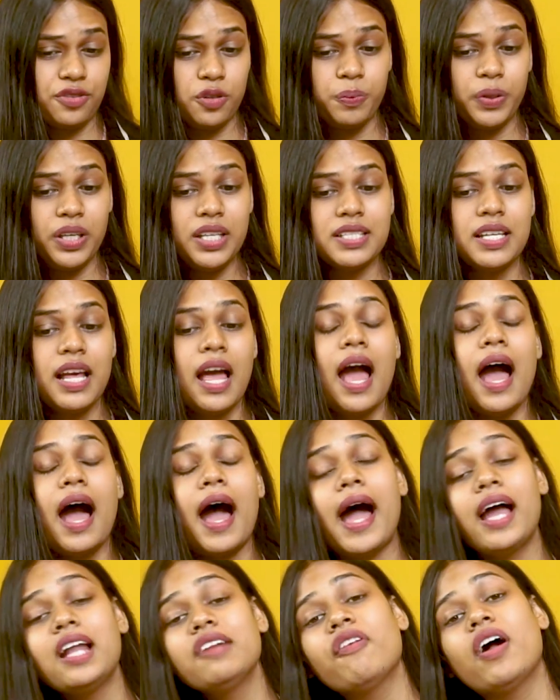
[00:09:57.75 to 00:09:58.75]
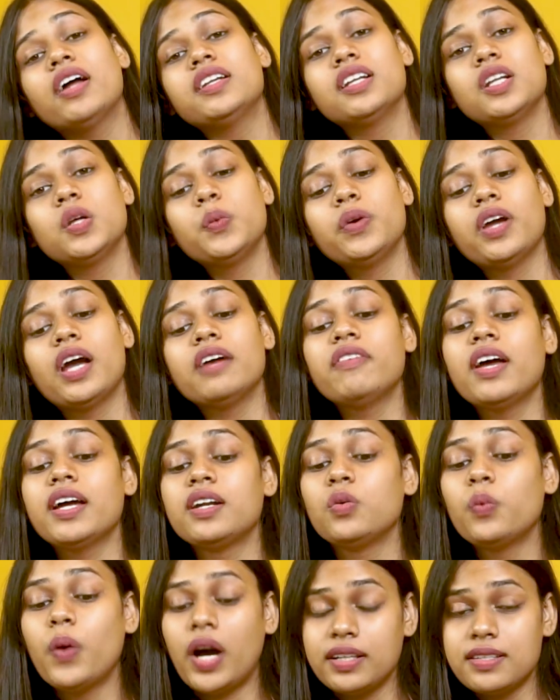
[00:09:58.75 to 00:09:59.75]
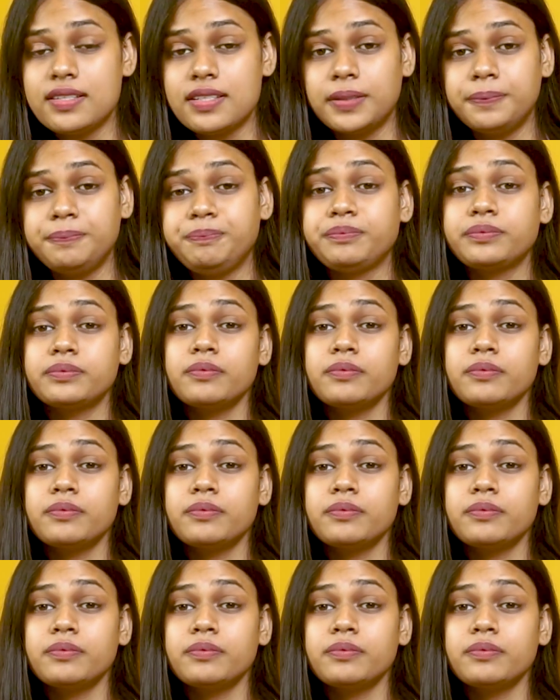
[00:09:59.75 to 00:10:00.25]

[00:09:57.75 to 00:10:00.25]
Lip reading: rupees. And finally, we have Edvancer,